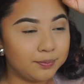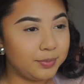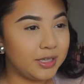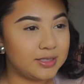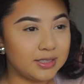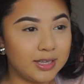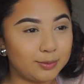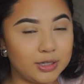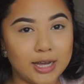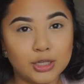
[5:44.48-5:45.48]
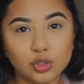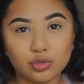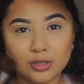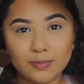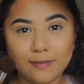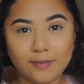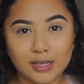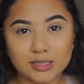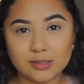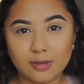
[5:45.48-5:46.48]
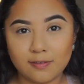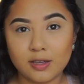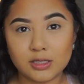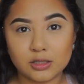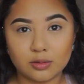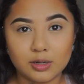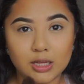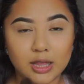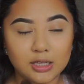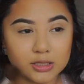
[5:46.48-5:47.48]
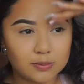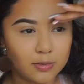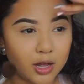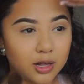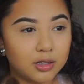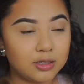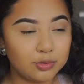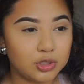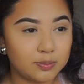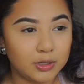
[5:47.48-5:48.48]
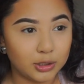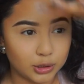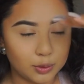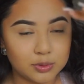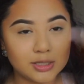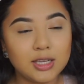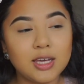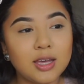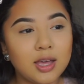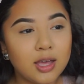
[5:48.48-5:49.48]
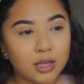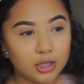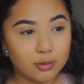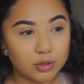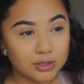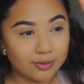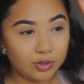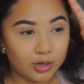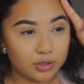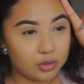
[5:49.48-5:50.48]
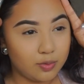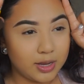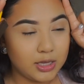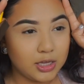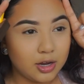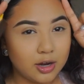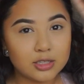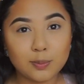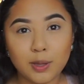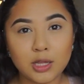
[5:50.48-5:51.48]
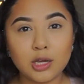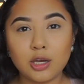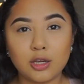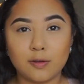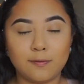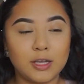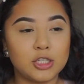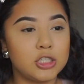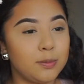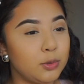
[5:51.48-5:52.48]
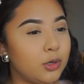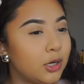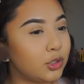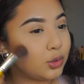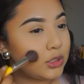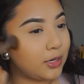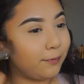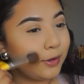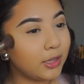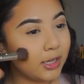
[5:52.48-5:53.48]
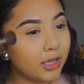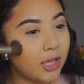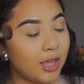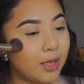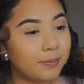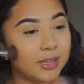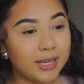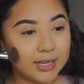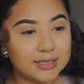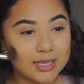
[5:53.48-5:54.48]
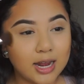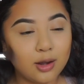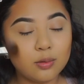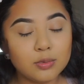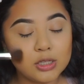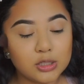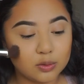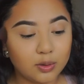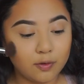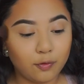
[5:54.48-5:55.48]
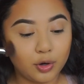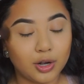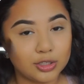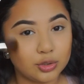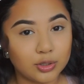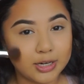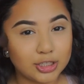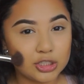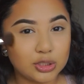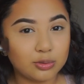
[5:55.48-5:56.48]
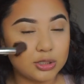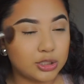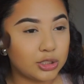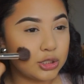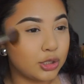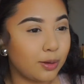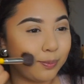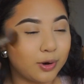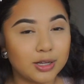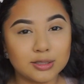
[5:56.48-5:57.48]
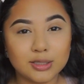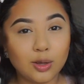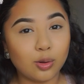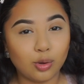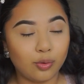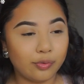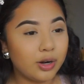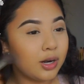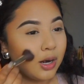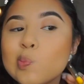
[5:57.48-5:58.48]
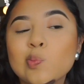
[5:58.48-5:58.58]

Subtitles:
Because then that would kind of shrink my face, and my face is already like small. It would just be closing it. You would just have to contour right here. Depending on your face shape, you contour differently, but like I said, I don't really do it for contouring. I just do it just to look bronzy all over.